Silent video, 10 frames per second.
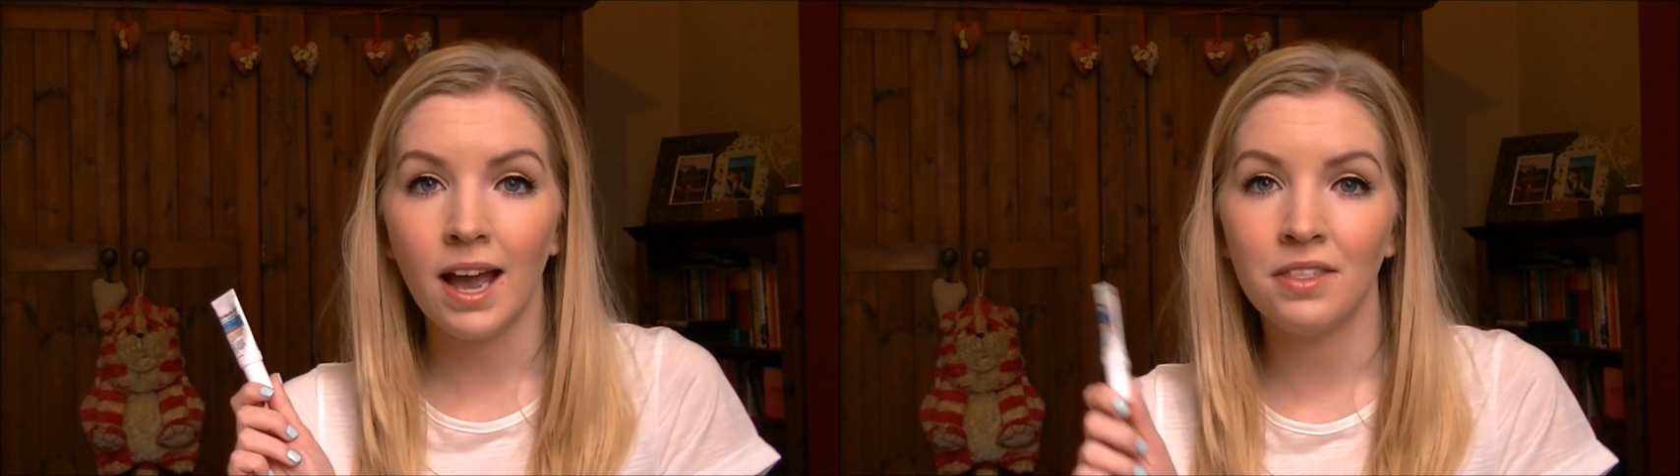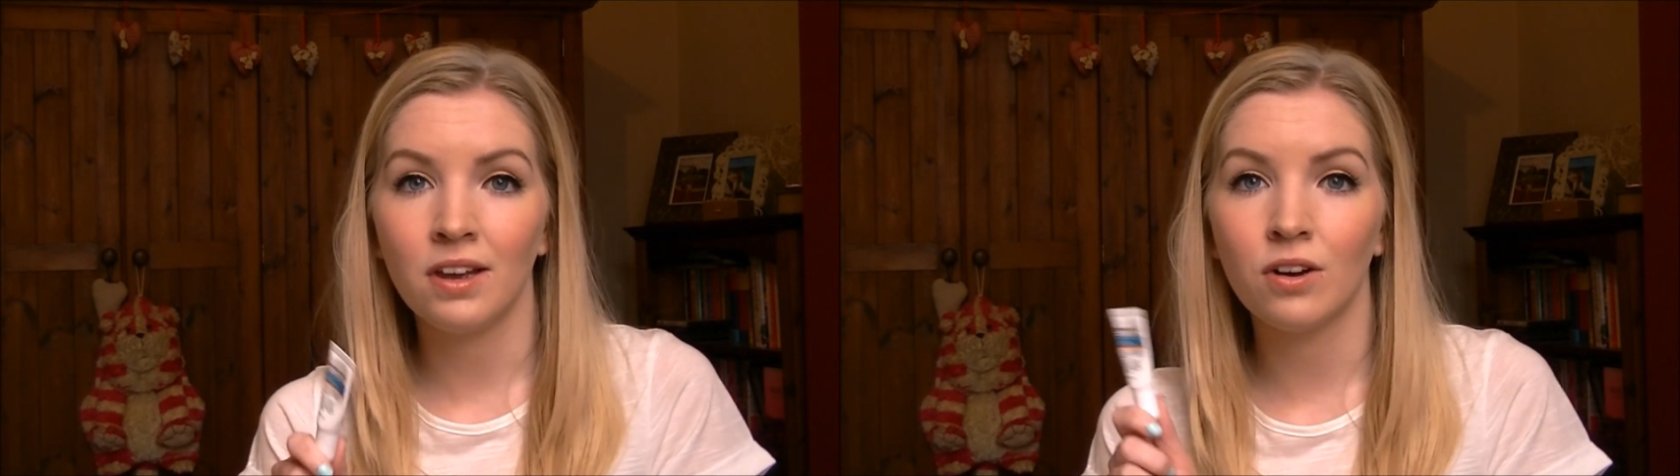
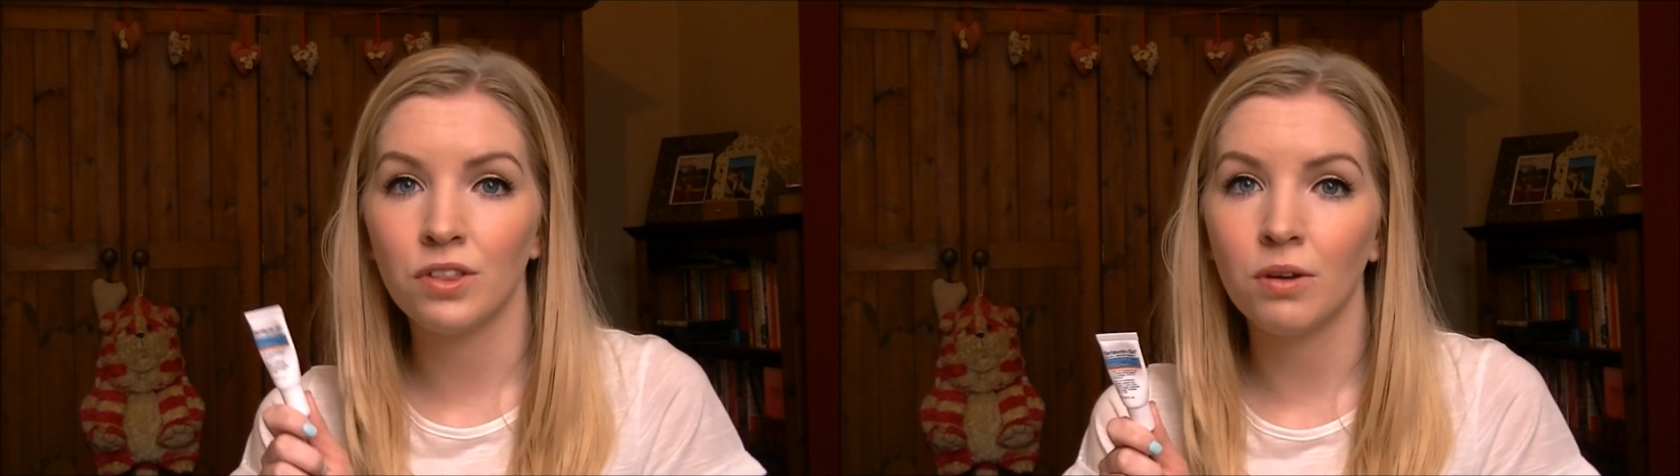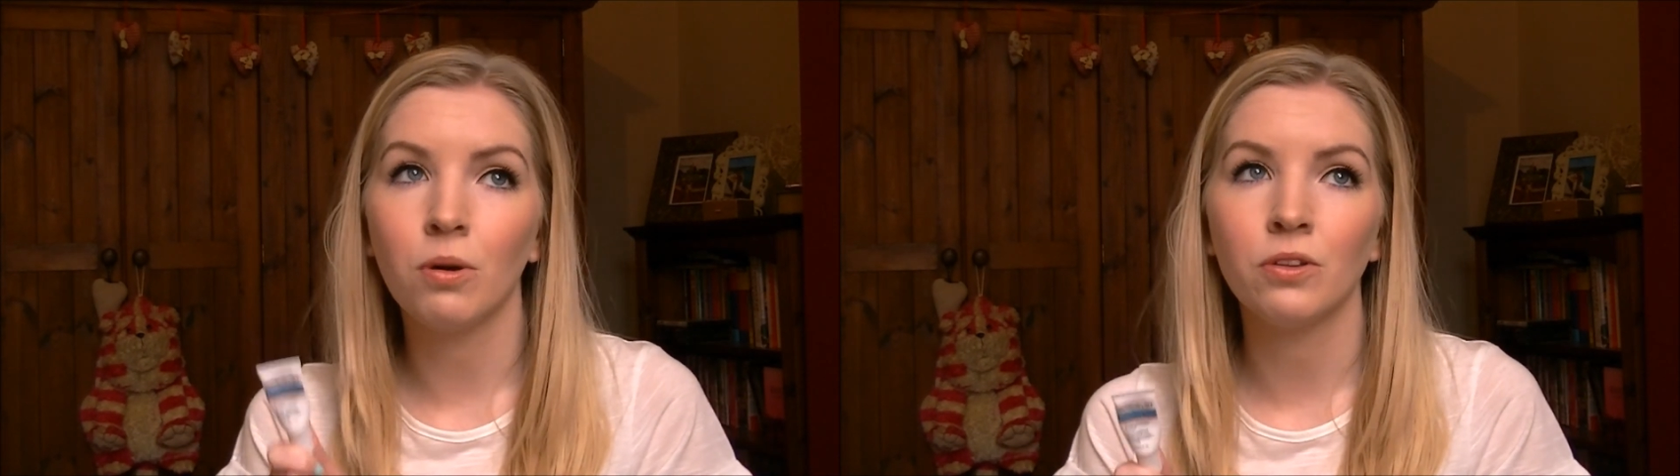and there are
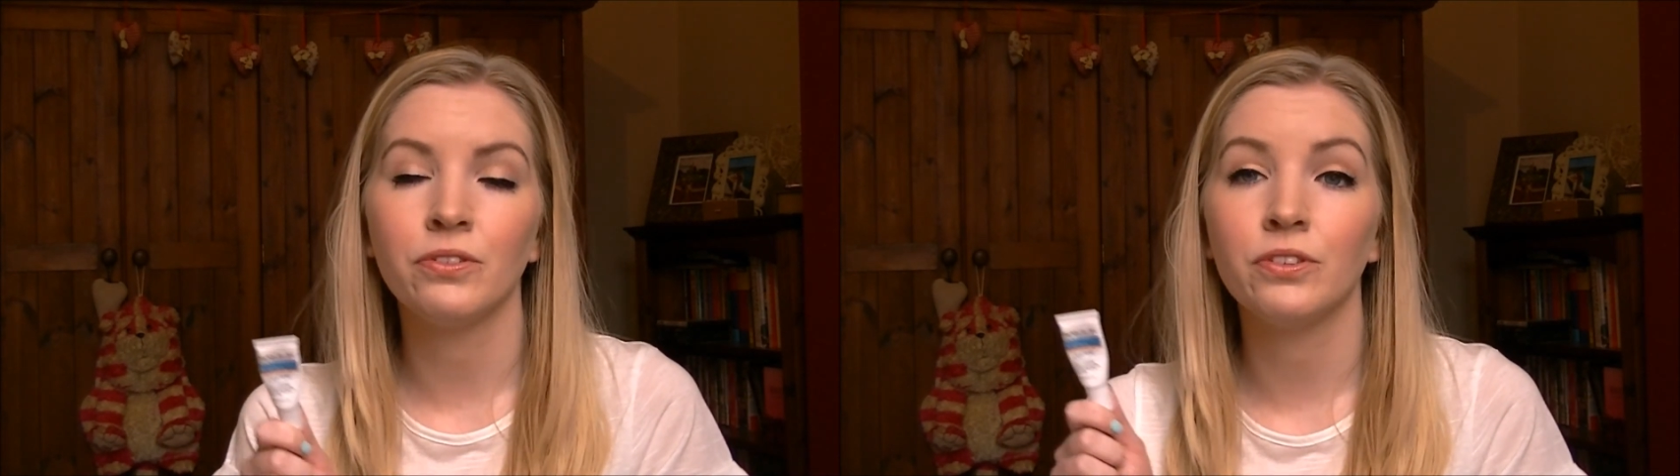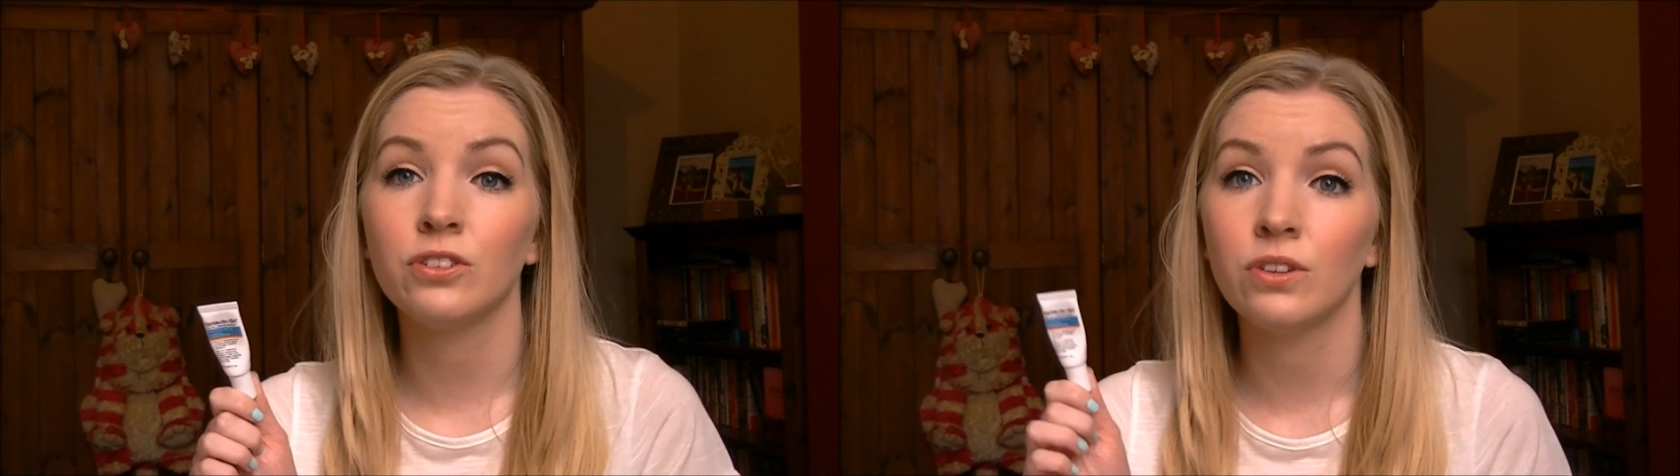other
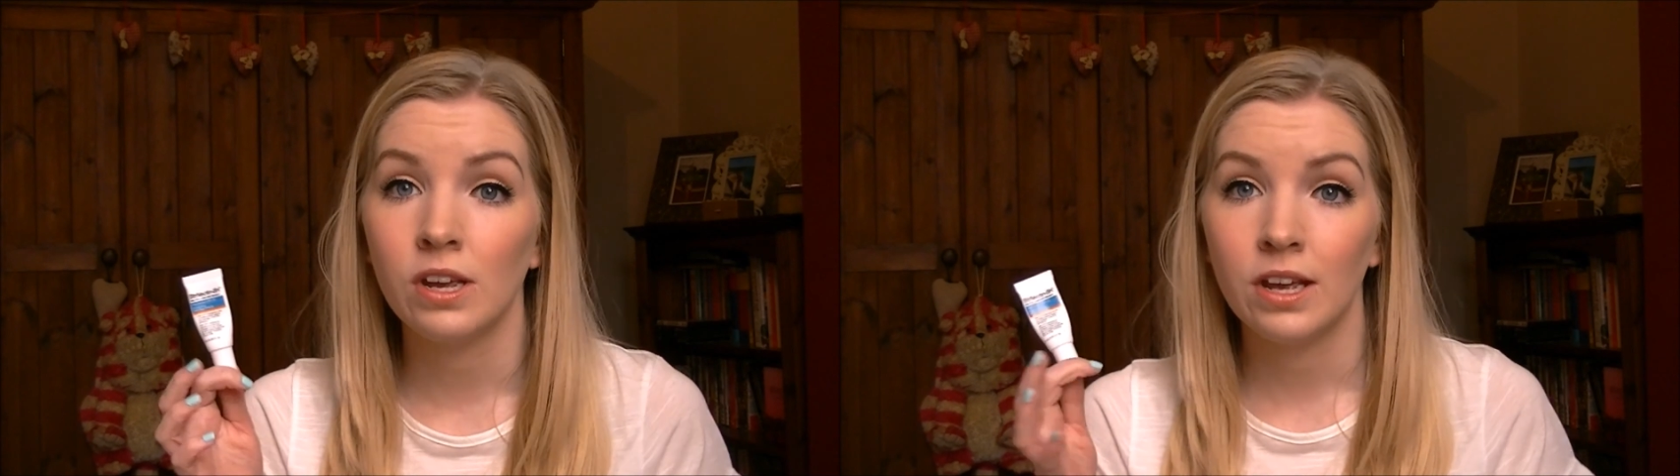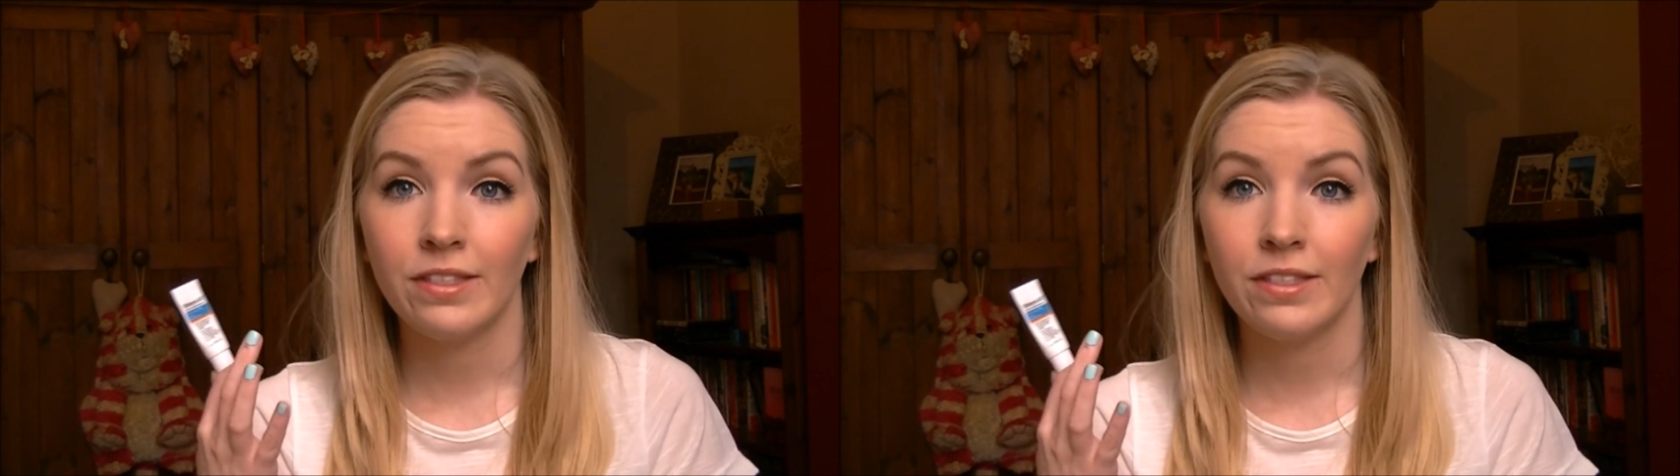ones